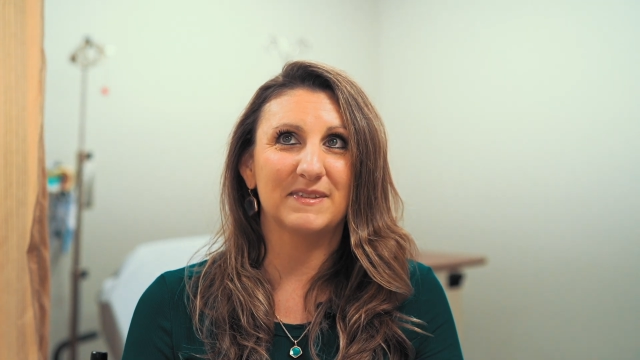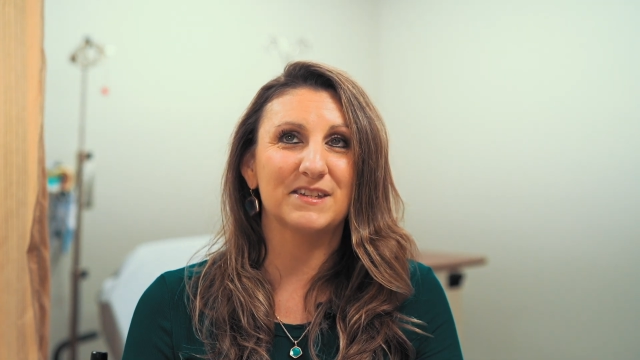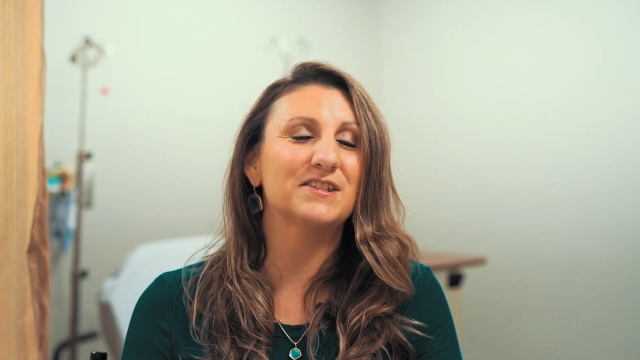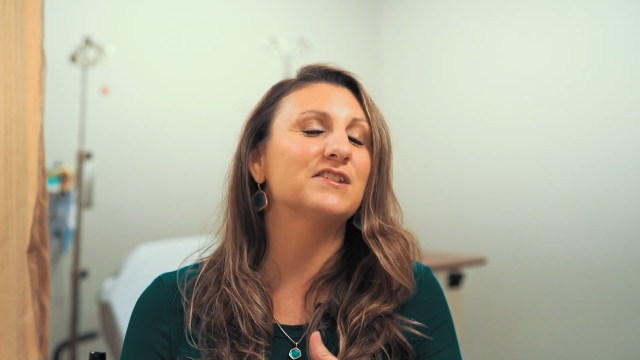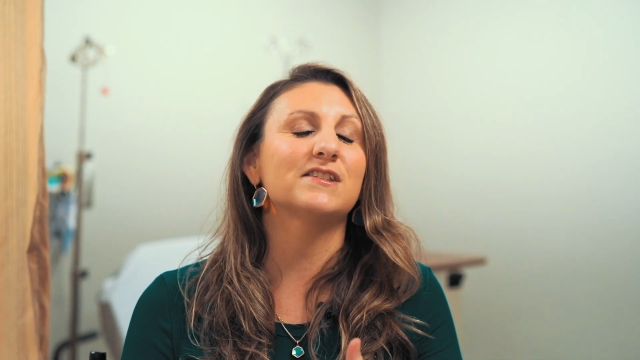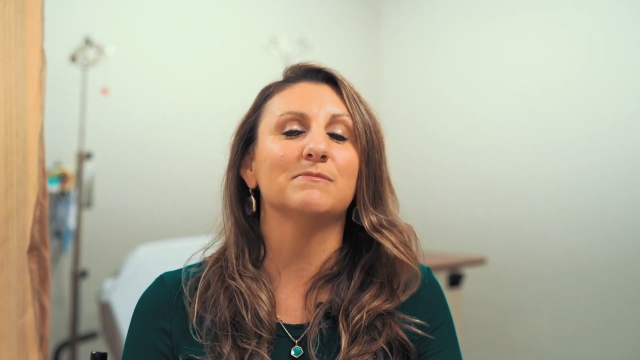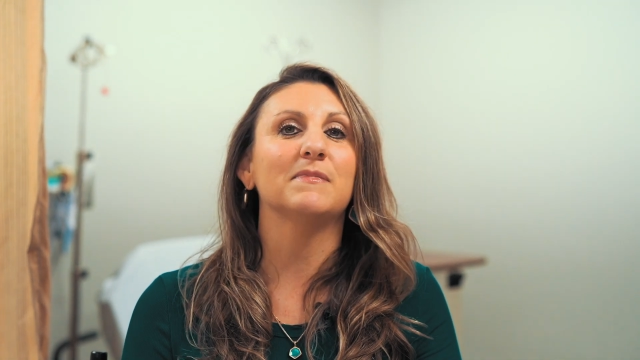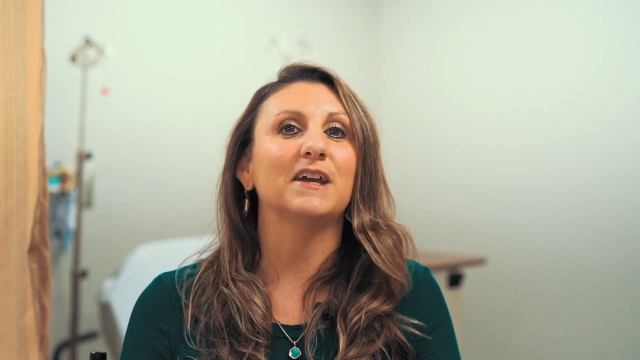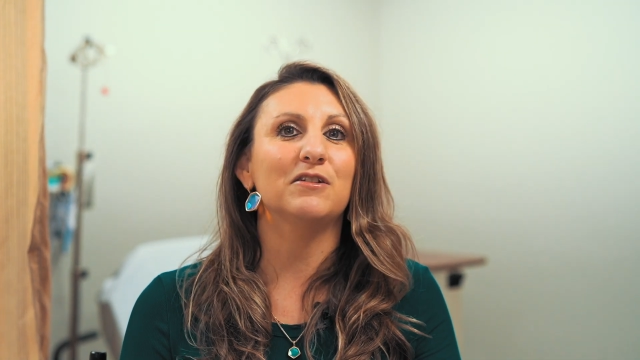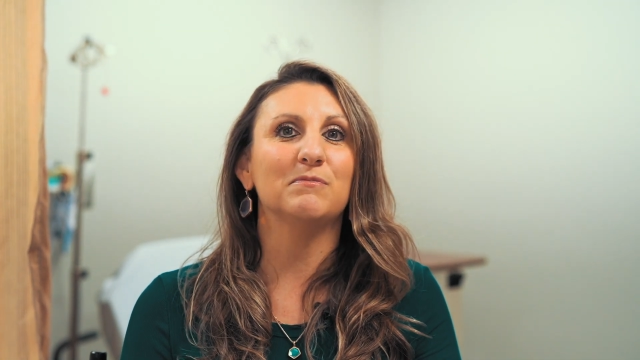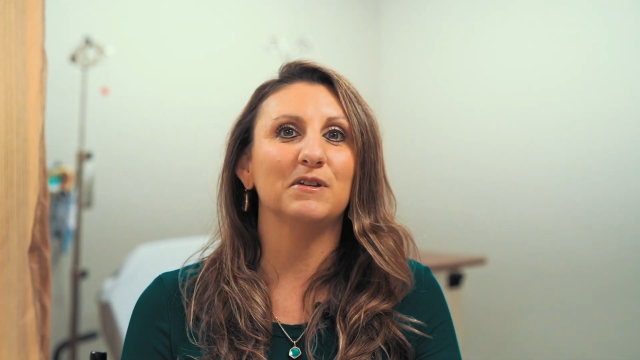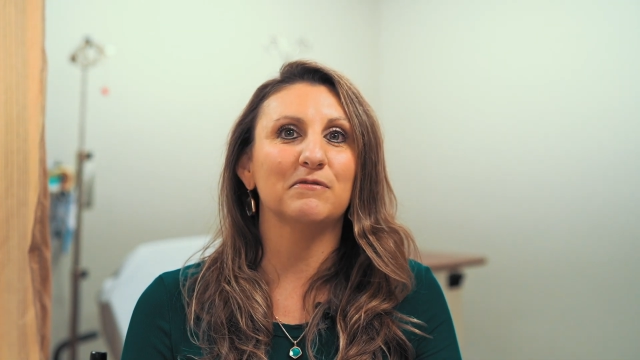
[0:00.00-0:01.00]
this just
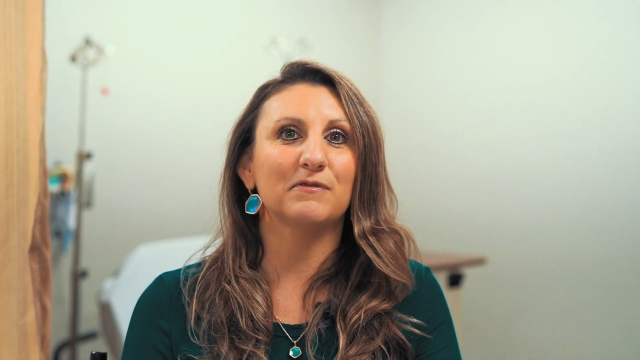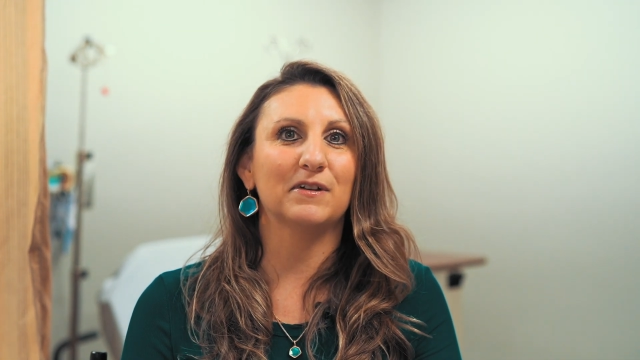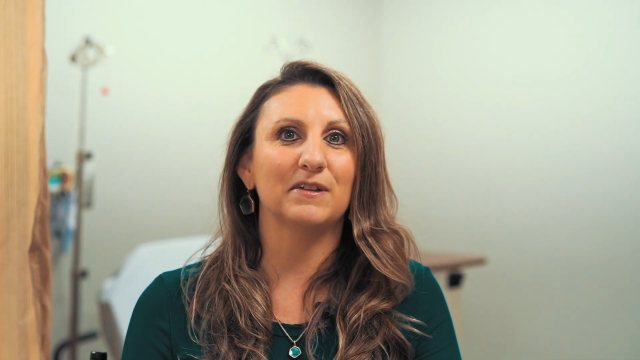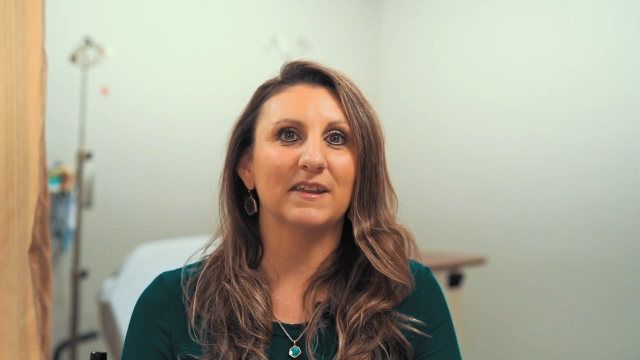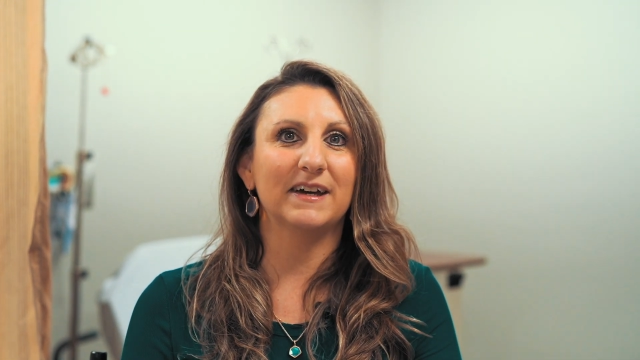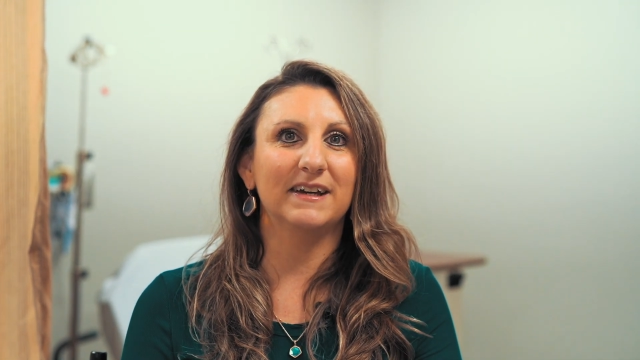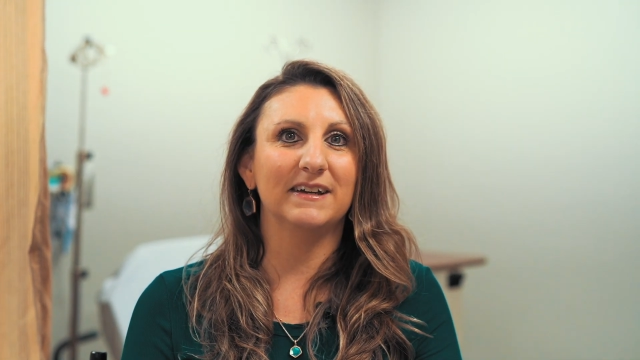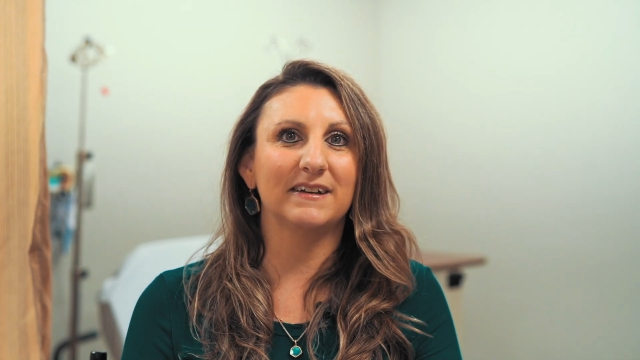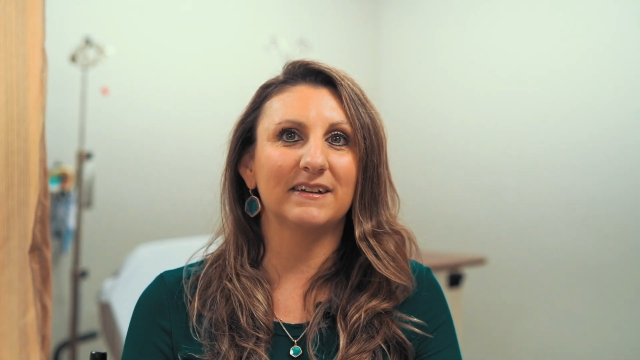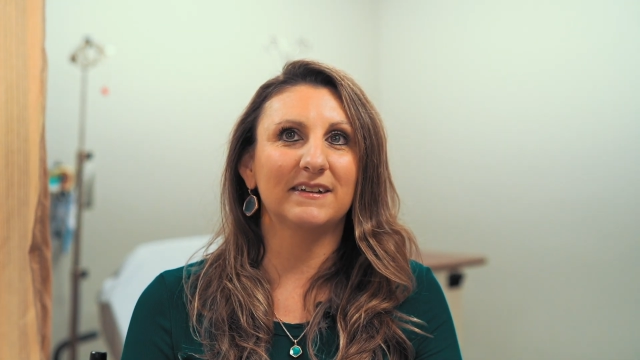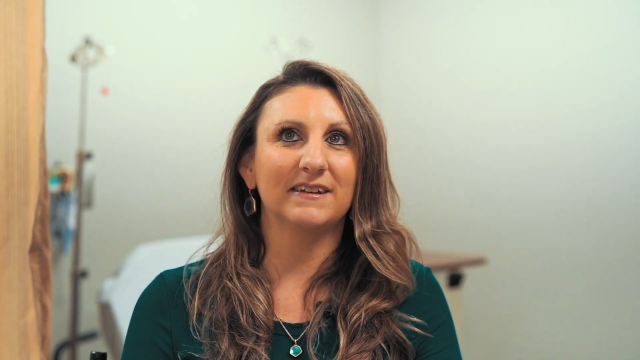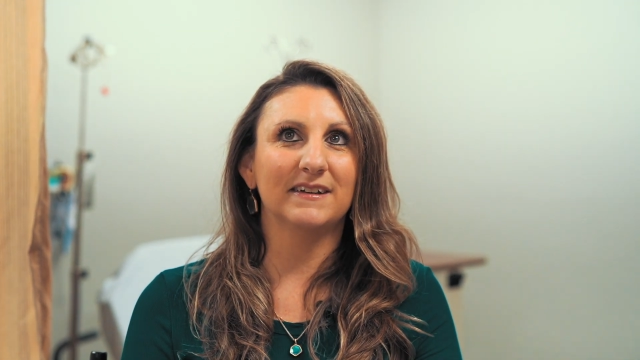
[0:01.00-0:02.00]
made me feel like.
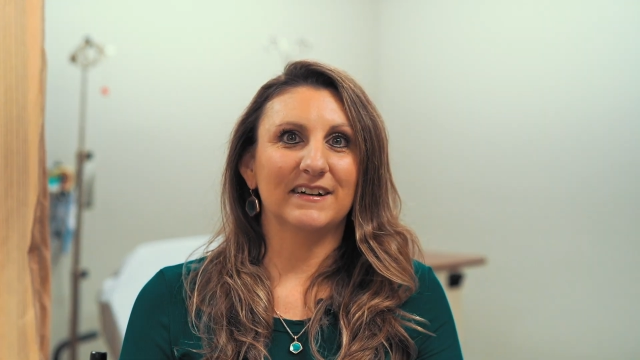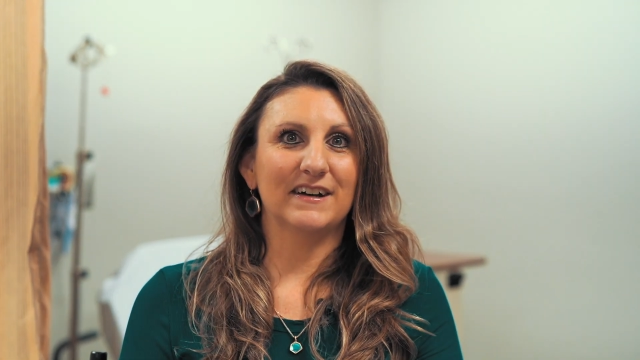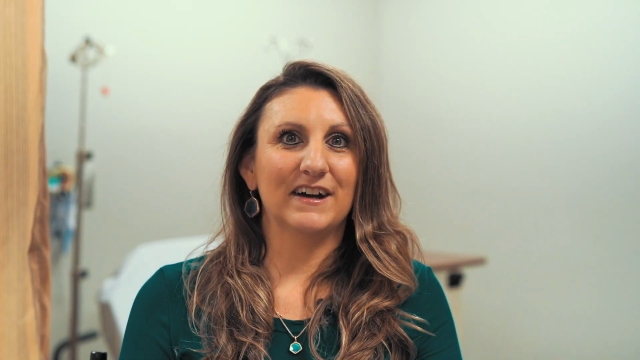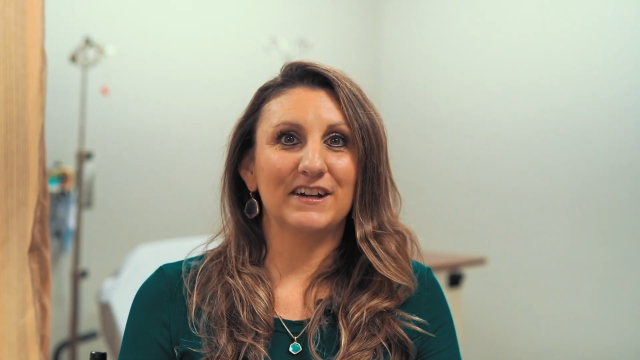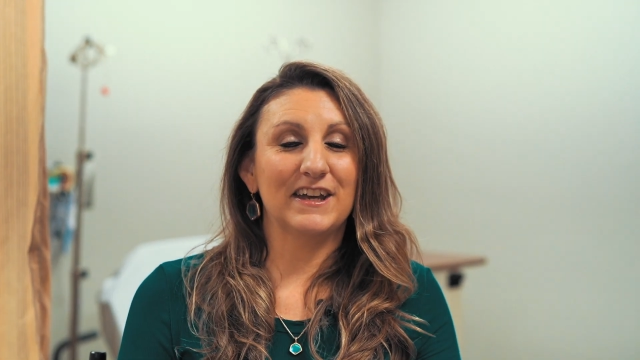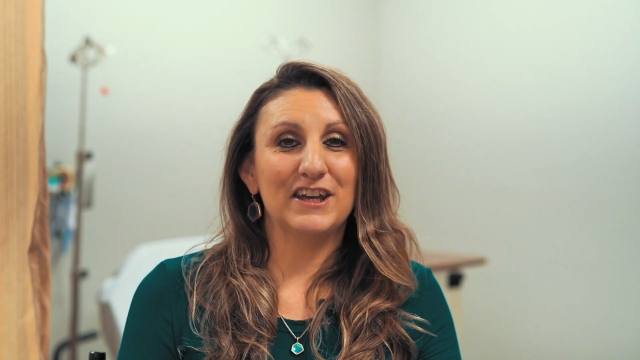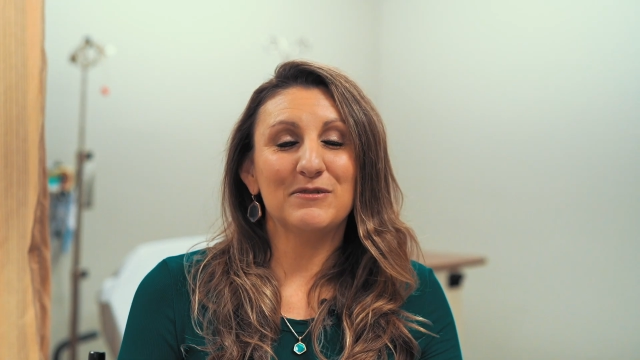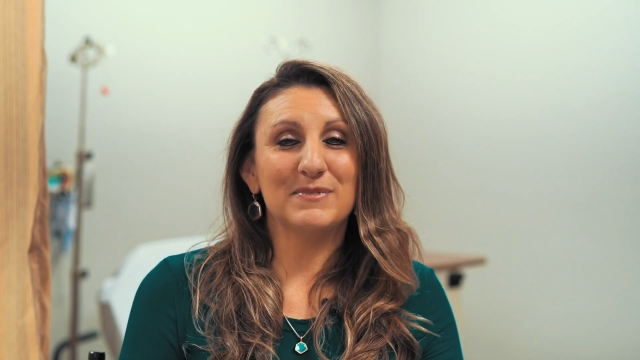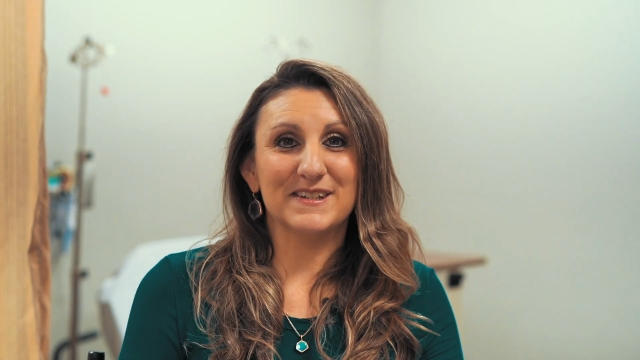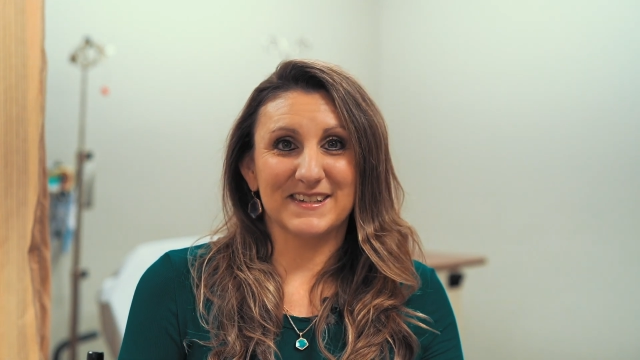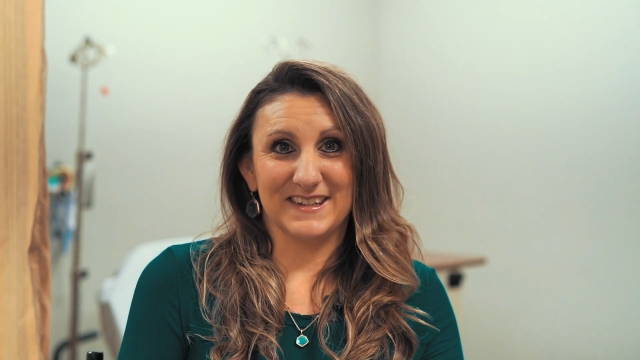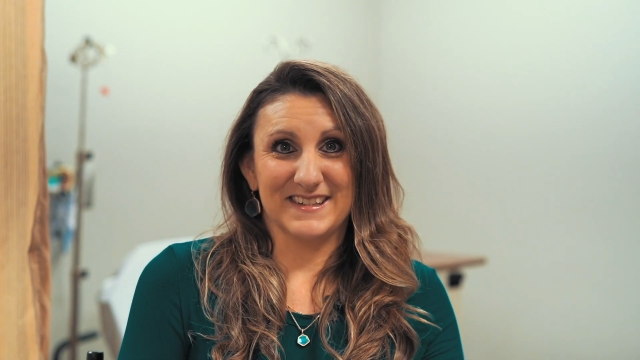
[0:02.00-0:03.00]
I can
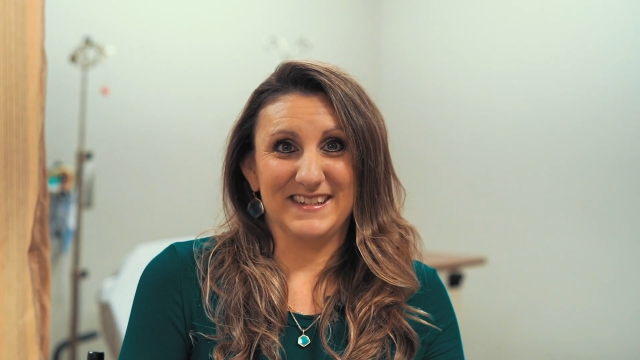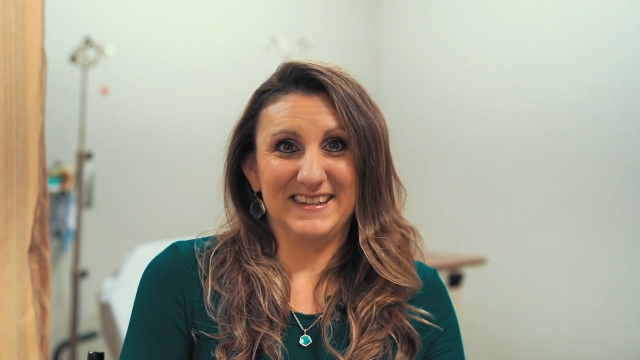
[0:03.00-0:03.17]
be sexy